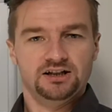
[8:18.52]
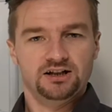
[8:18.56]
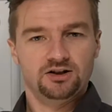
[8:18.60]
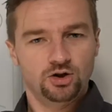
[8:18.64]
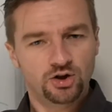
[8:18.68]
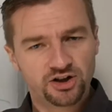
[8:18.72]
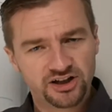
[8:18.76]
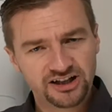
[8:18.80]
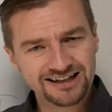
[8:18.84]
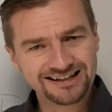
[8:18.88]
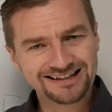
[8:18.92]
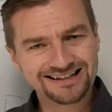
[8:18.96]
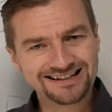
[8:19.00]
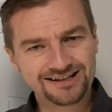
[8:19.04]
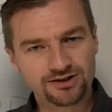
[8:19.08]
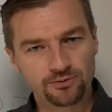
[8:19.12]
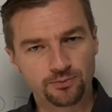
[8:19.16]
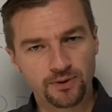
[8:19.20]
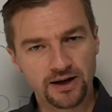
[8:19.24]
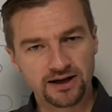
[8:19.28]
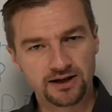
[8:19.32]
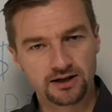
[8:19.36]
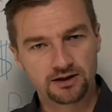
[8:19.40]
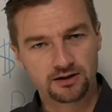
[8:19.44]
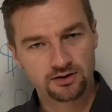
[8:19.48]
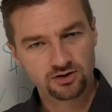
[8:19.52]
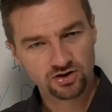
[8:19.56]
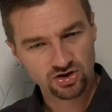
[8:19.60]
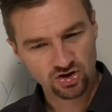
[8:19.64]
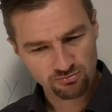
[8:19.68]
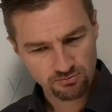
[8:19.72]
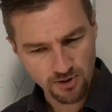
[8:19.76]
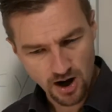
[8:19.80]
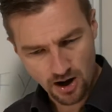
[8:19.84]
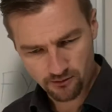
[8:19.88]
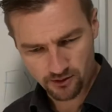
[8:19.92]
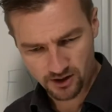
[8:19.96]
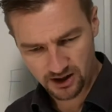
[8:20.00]
Look at it this way.
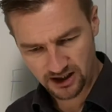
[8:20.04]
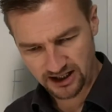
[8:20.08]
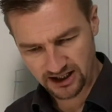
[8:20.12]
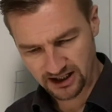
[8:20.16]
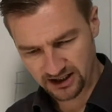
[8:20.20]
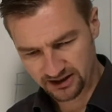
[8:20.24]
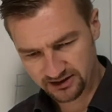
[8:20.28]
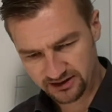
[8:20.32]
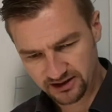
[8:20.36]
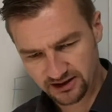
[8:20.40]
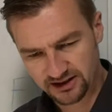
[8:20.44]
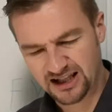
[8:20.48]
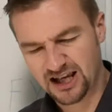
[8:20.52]
Tomorrowland,